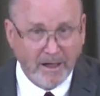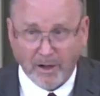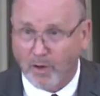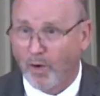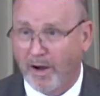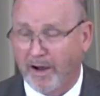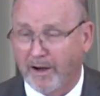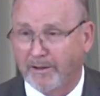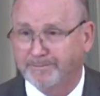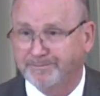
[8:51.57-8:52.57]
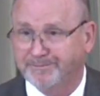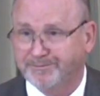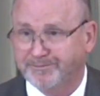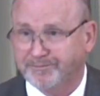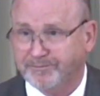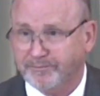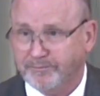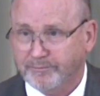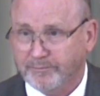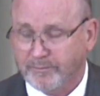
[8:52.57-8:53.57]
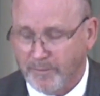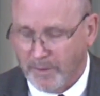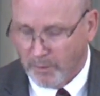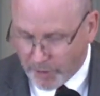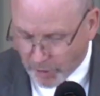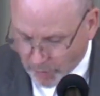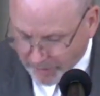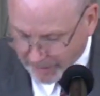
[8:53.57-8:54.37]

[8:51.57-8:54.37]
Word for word: acquire. When you look